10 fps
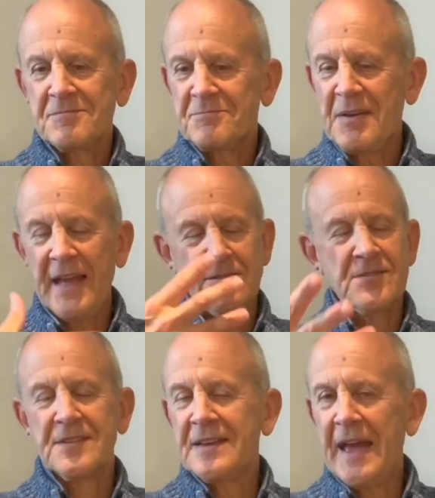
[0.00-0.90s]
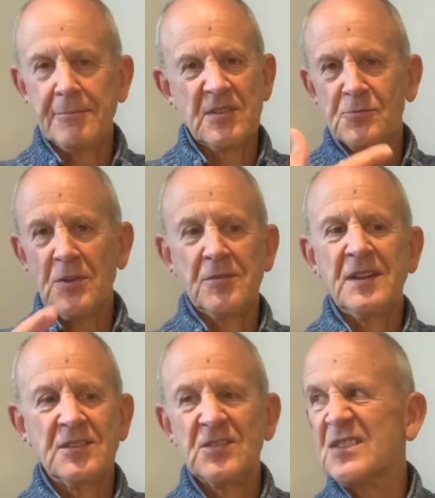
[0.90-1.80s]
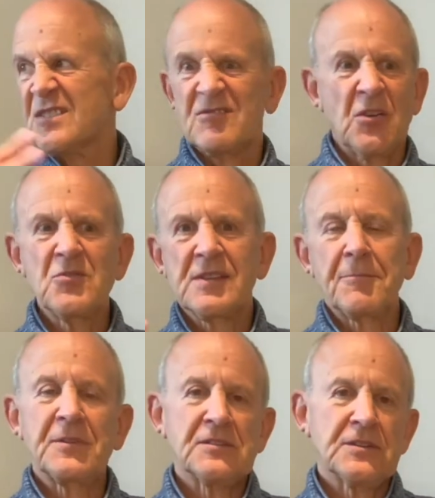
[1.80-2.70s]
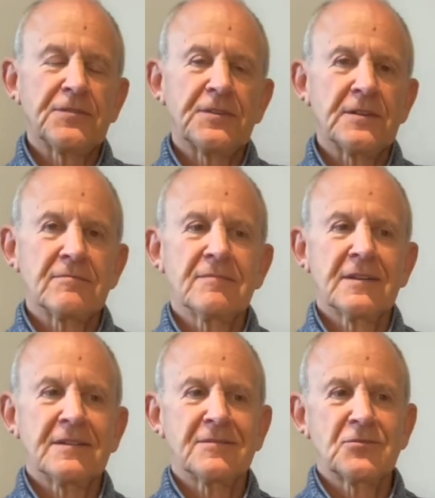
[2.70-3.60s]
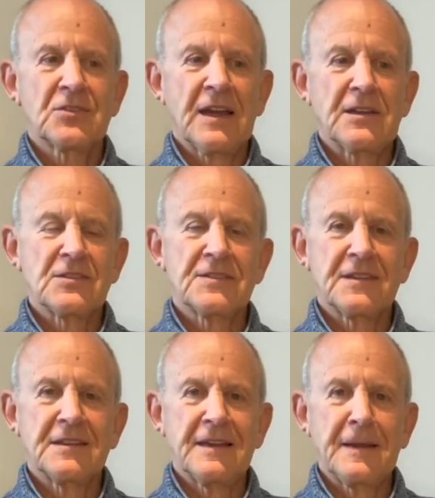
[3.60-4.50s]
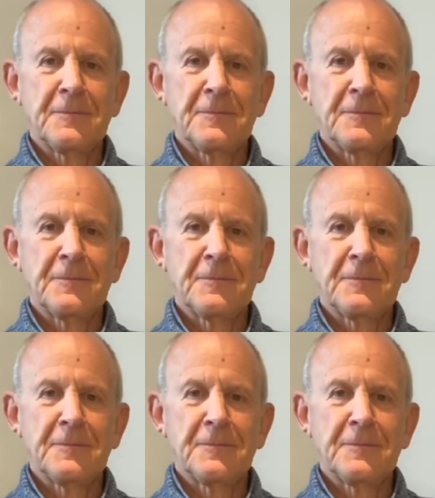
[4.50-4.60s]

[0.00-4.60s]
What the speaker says: patterns and habits we're in, and just do something different and change the